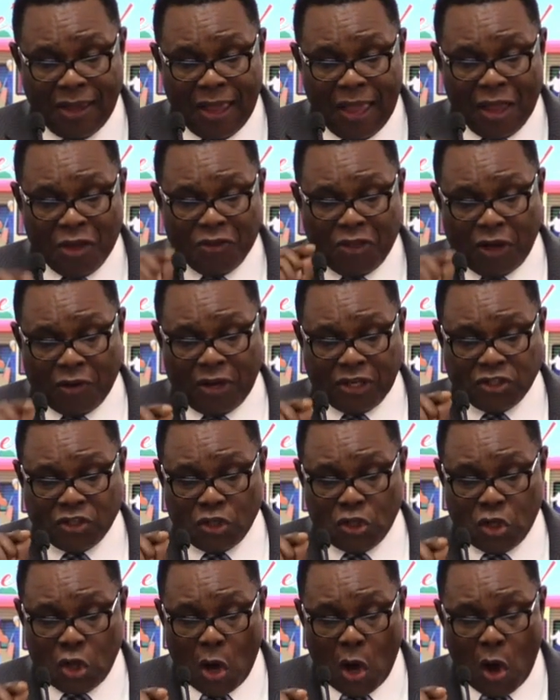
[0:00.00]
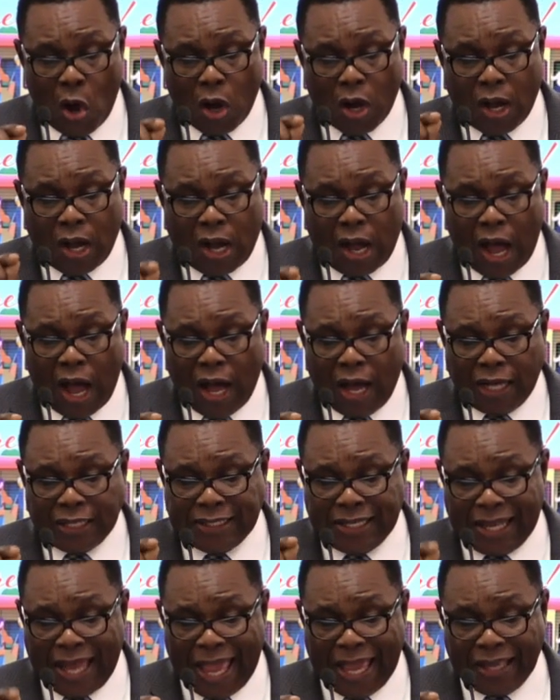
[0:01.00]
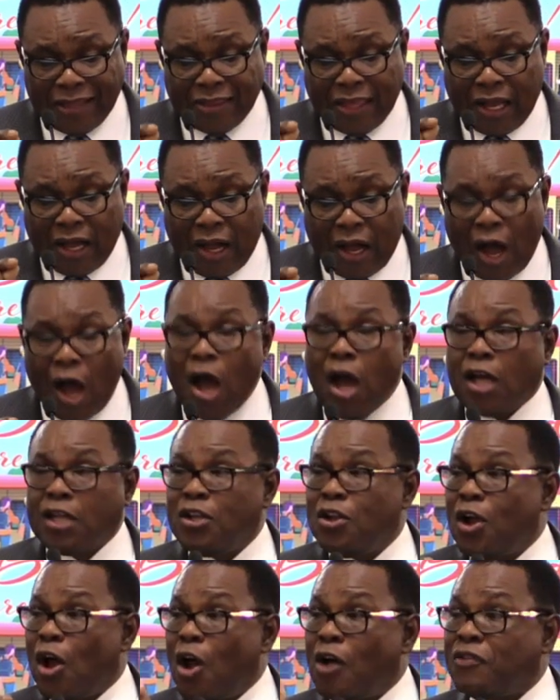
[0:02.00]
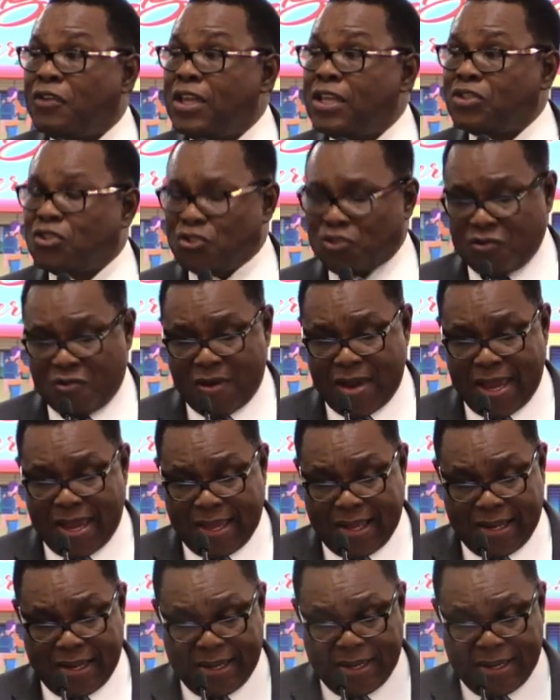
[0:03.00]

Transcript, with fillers: There is no God like the God of Israel.